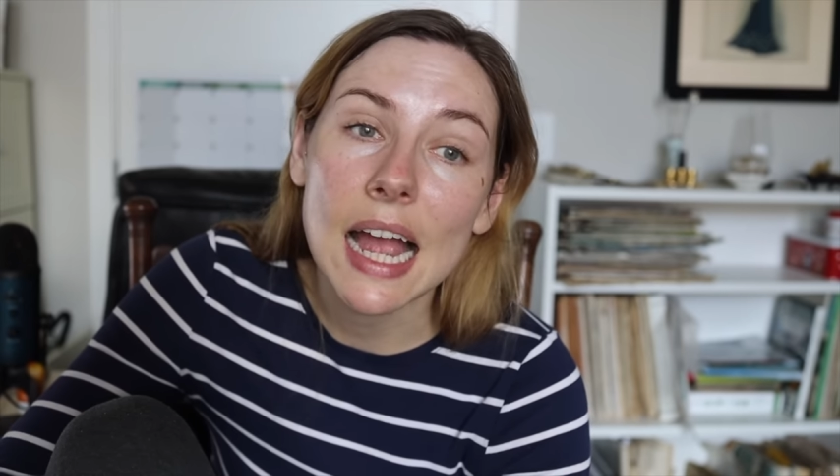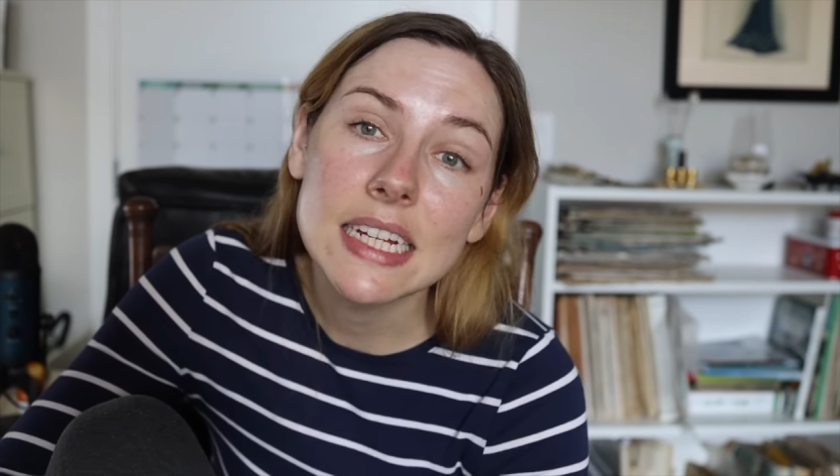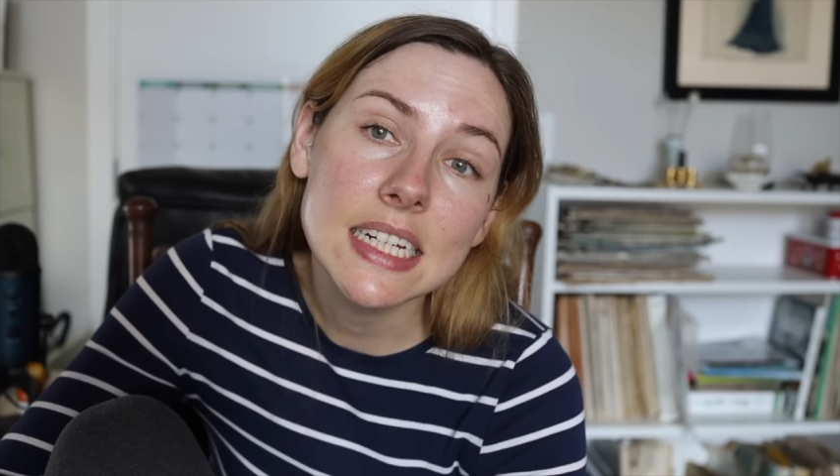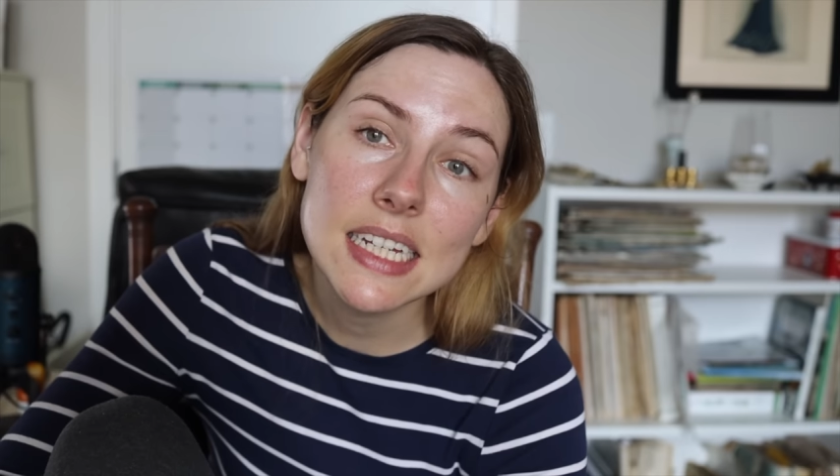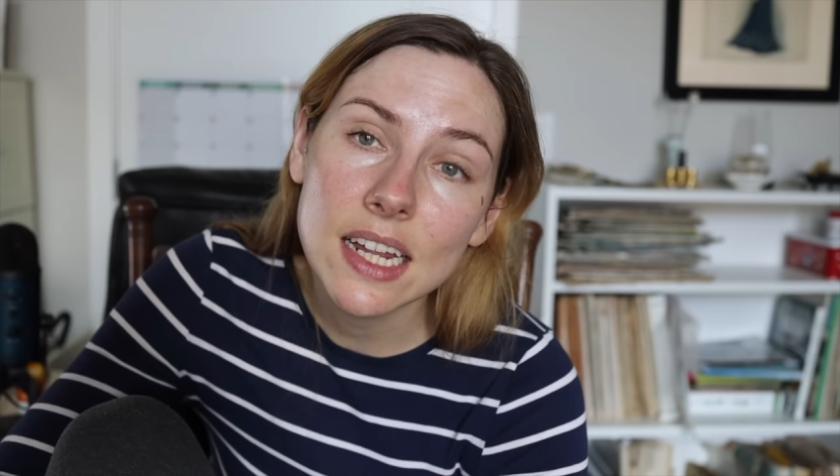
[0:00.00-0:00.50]
I
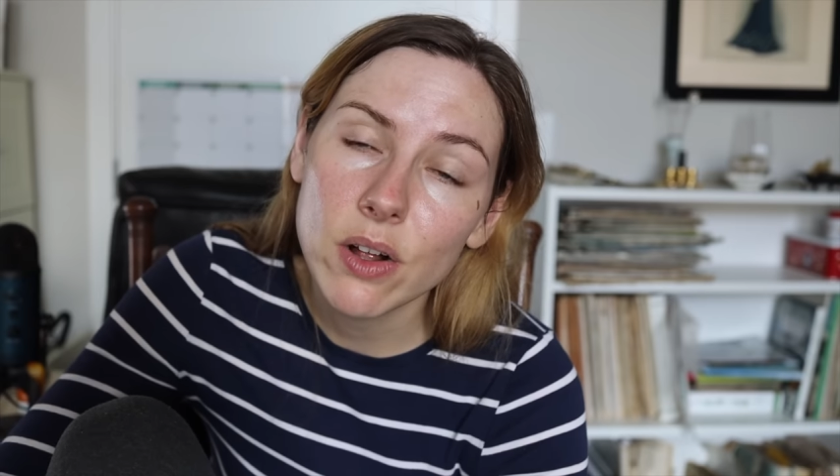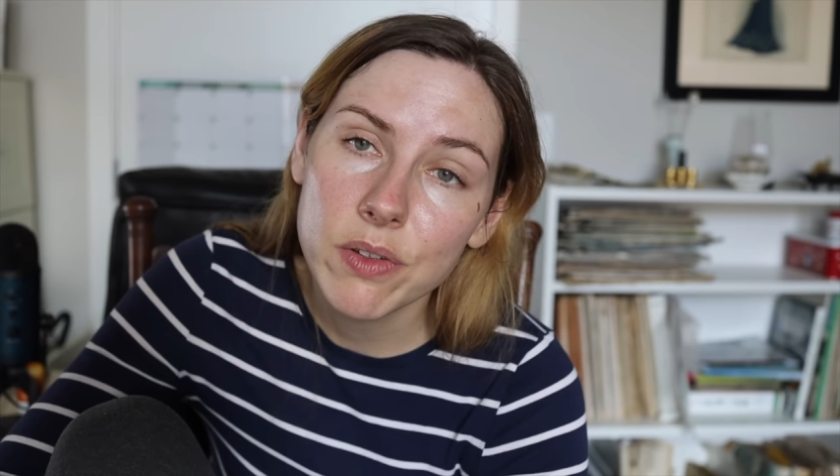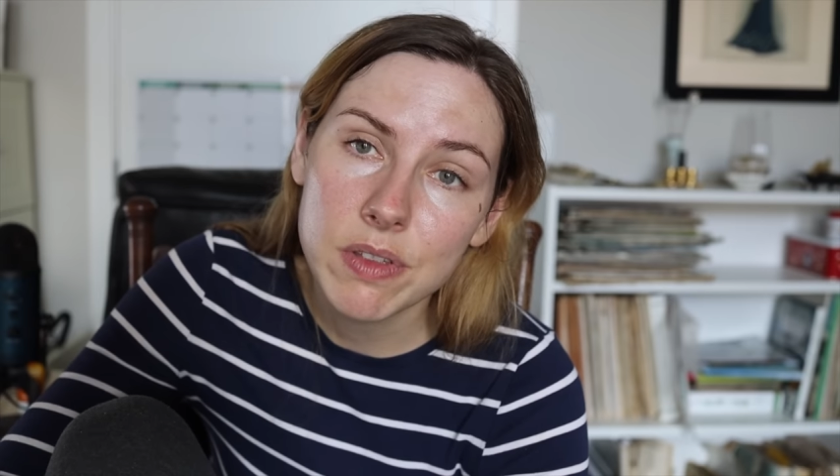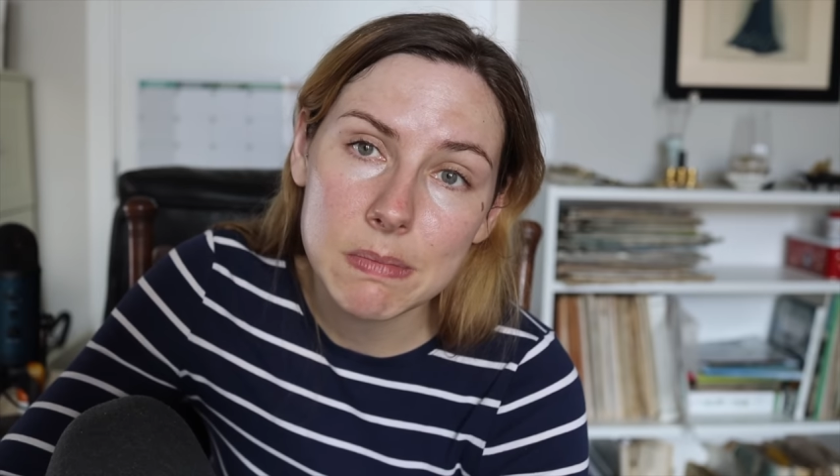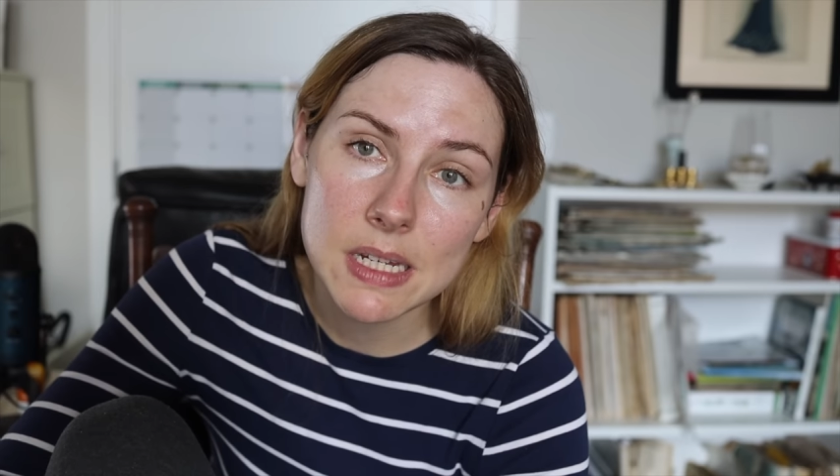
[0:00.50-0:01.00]
didn't get
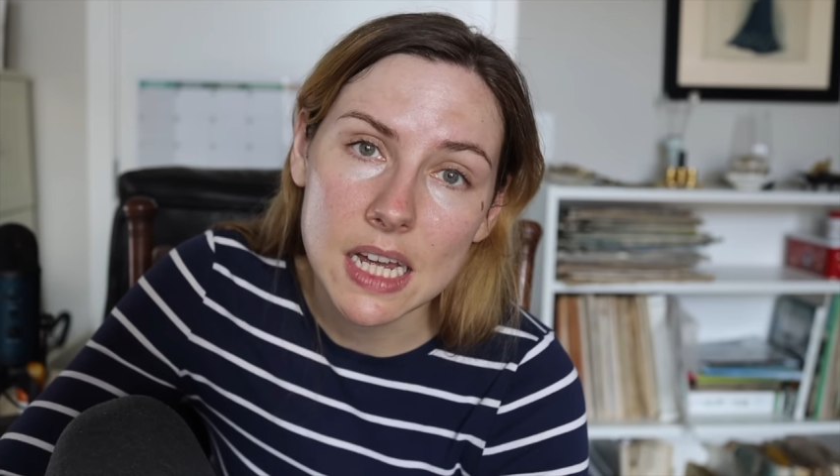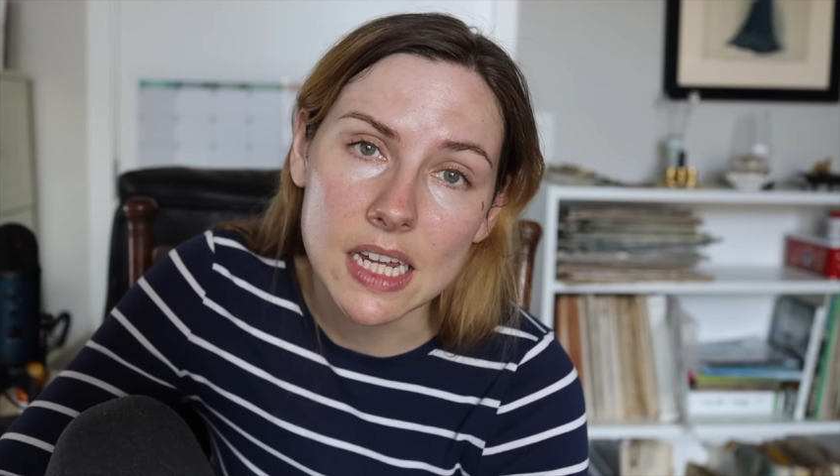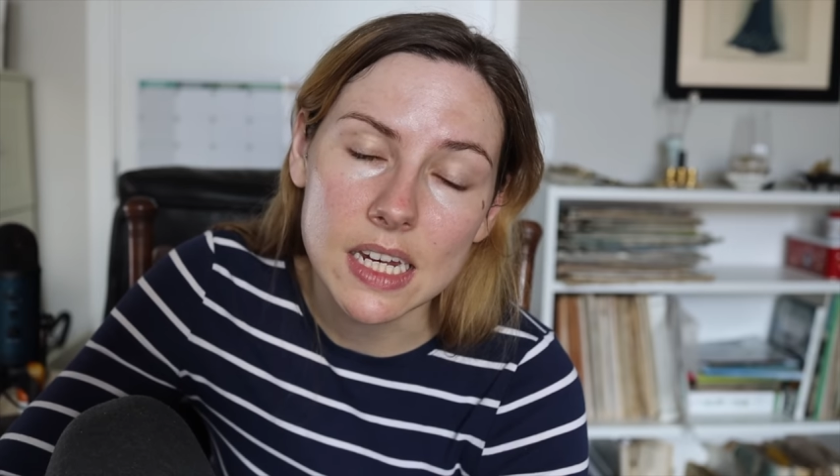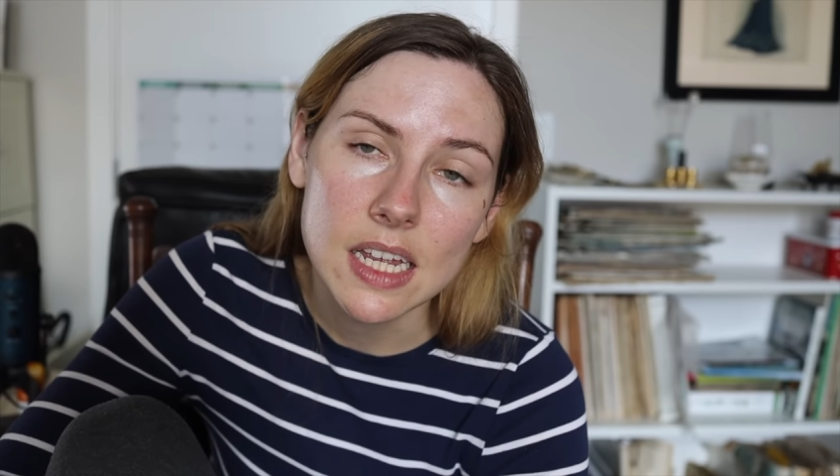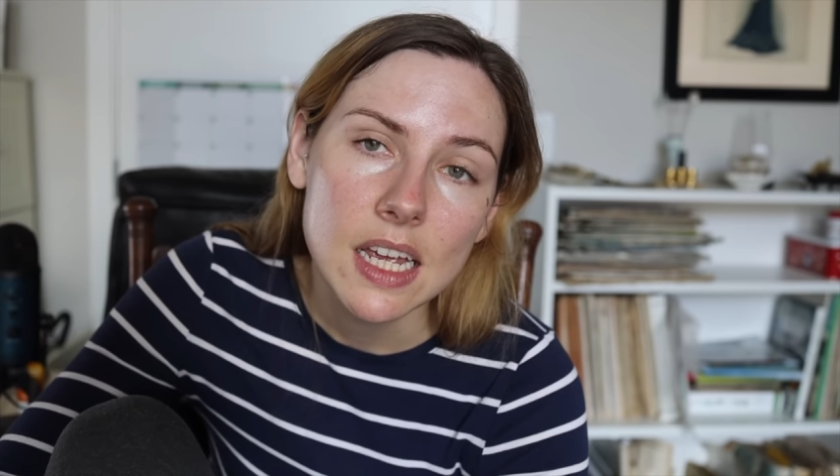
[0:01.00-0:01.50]
all of them
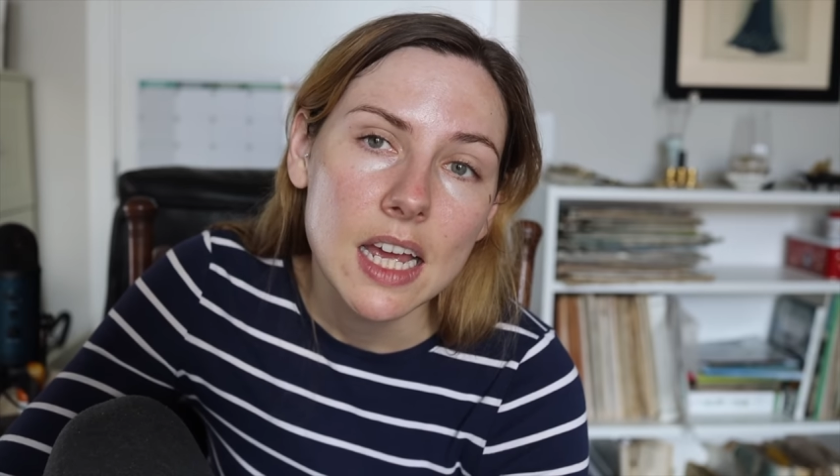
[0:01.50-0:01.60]
done